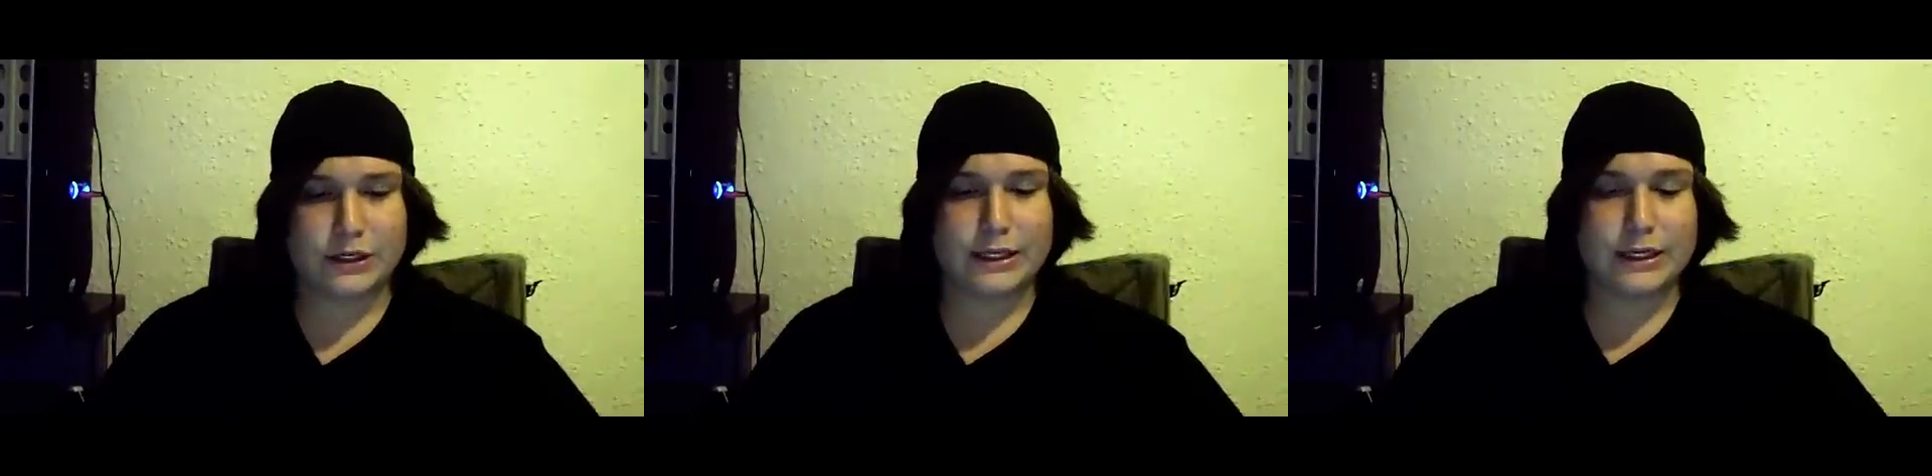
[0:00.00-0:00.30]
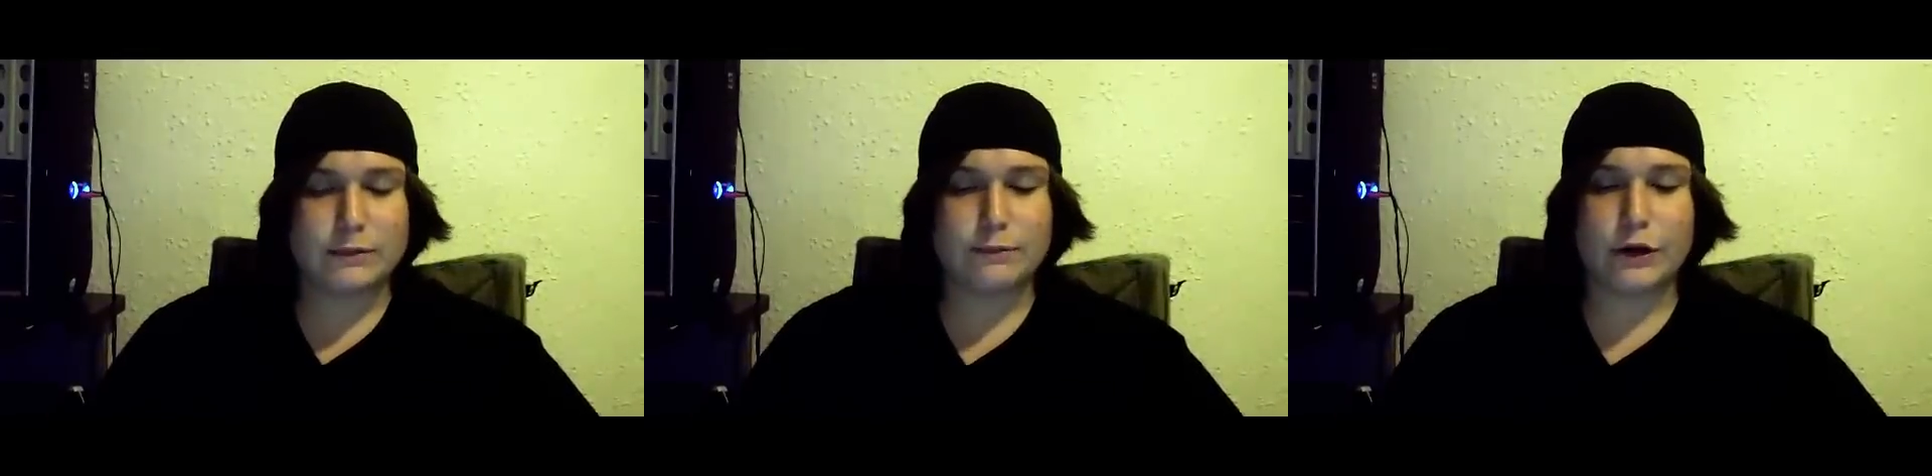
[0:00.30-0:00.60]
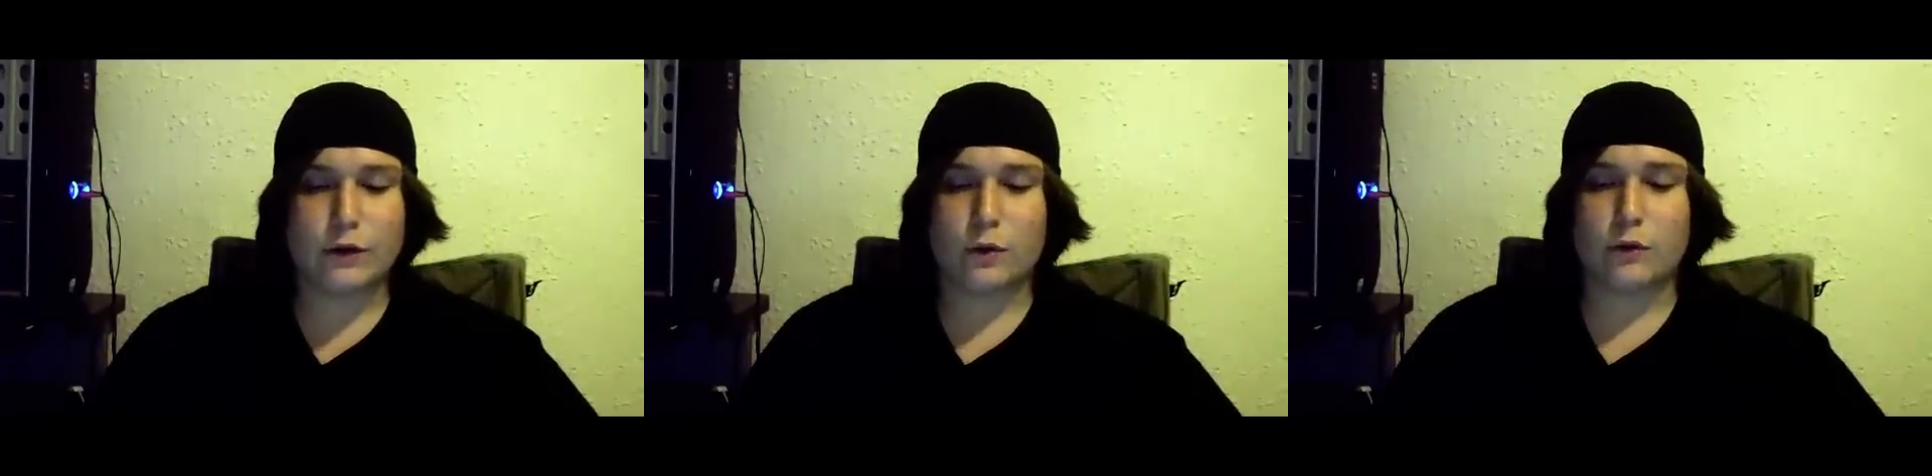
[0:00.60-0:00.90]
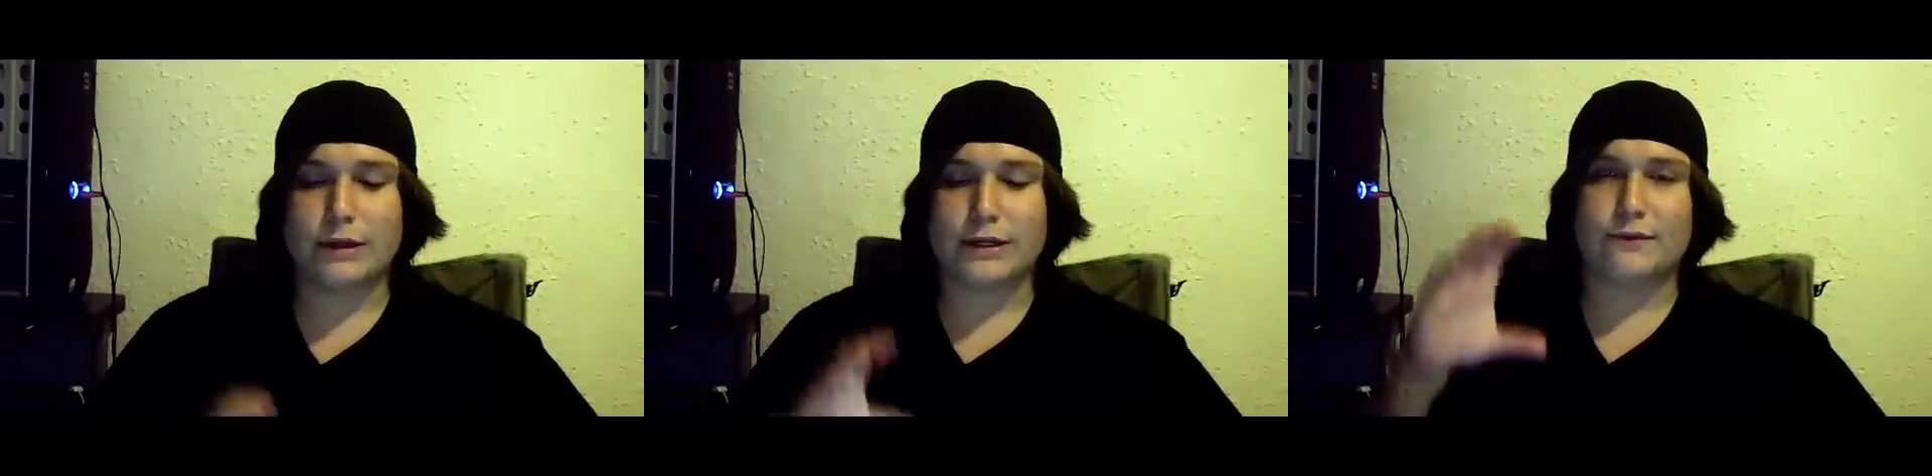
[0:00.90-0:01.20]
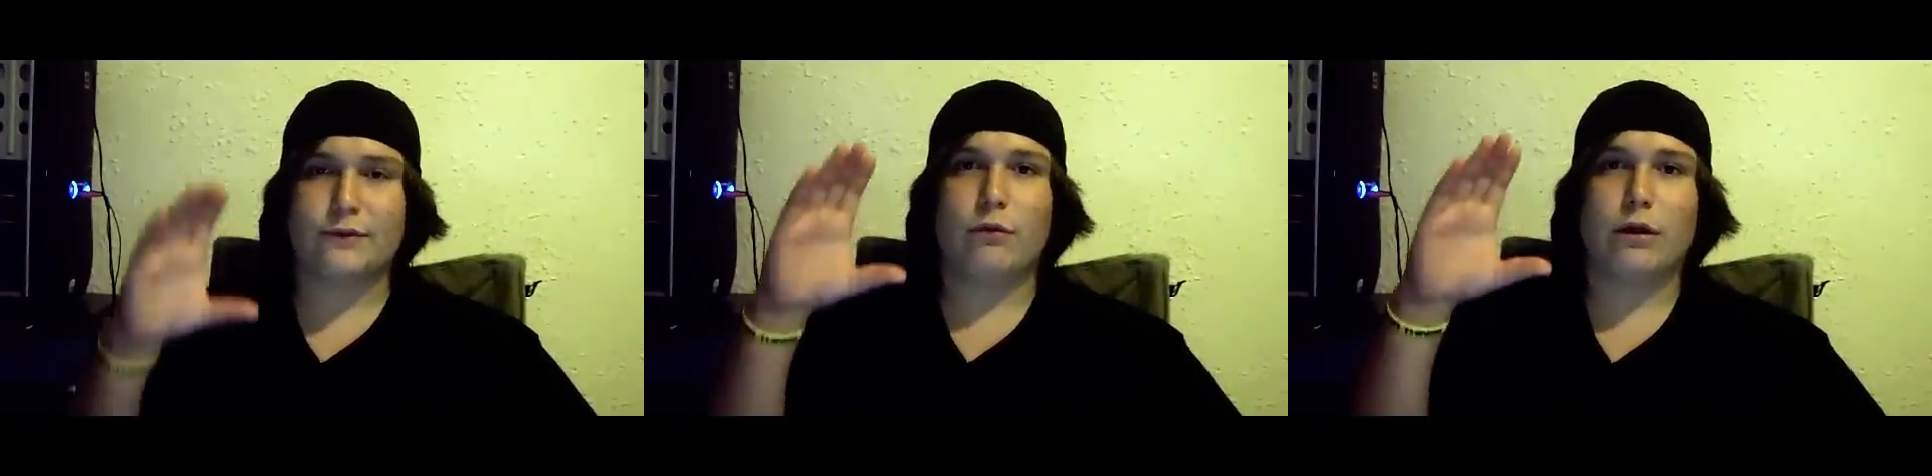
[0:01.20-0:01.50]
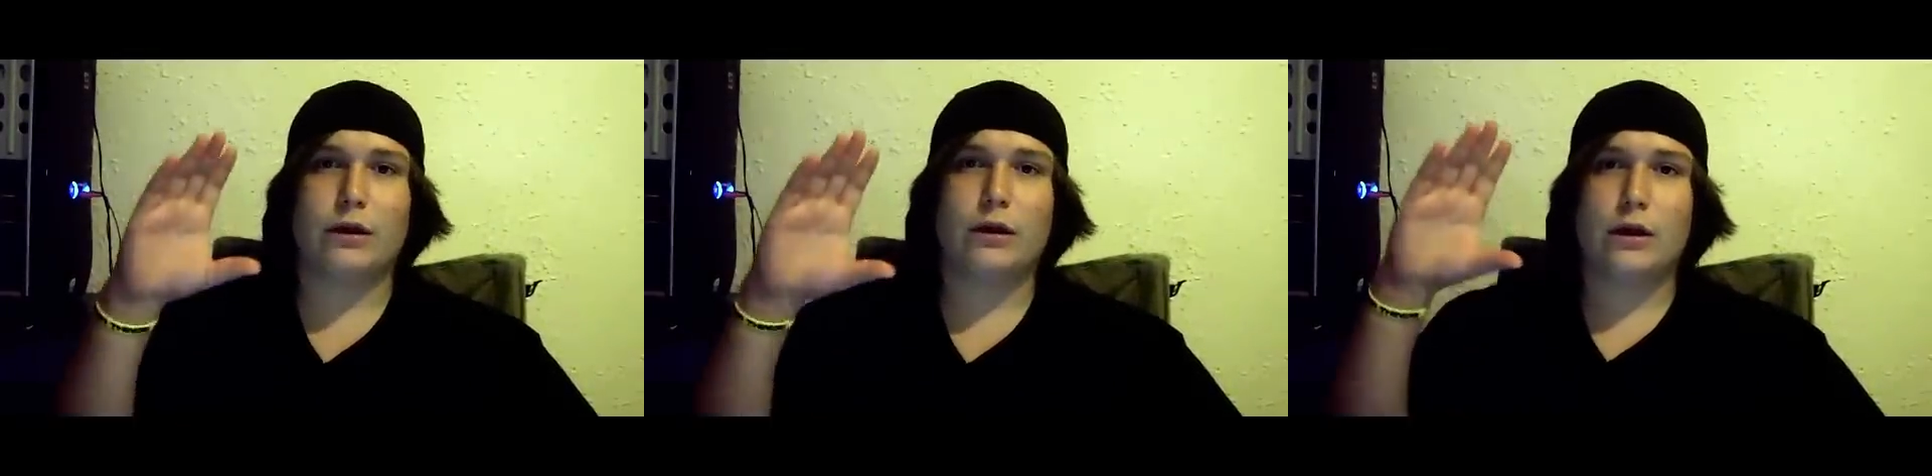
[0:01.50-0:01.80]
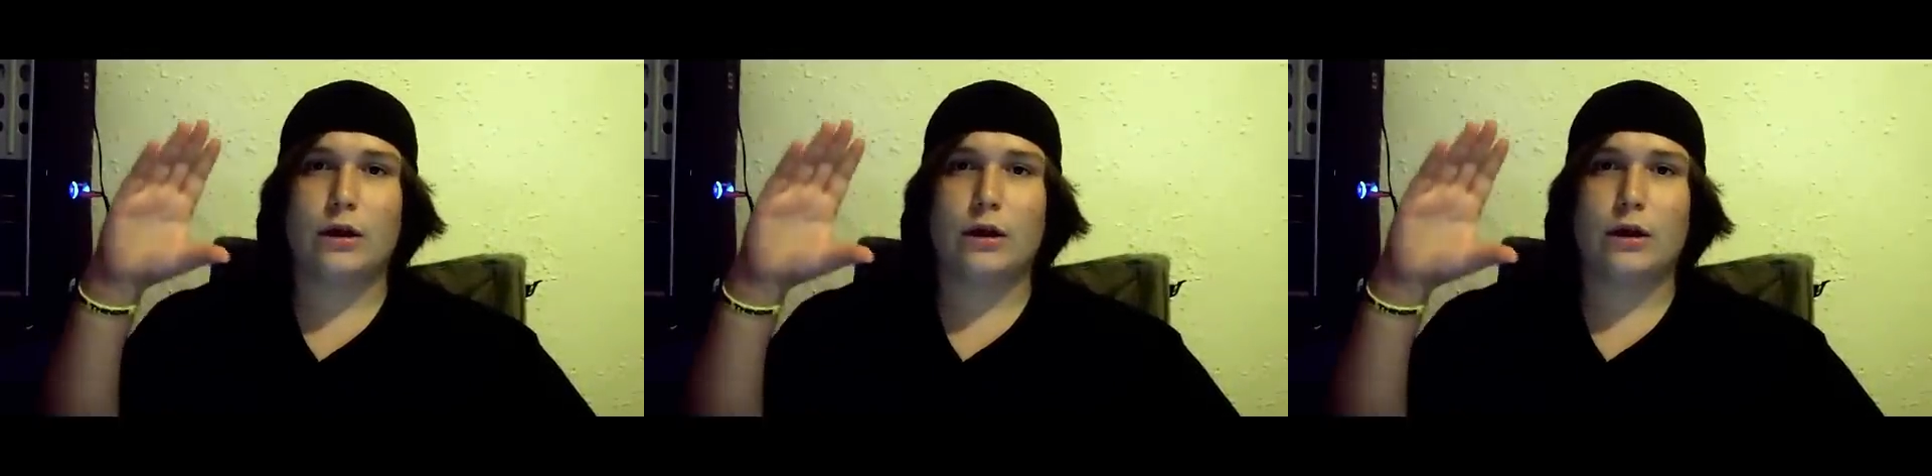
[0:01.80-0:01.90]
I think is pretty cool because if you want to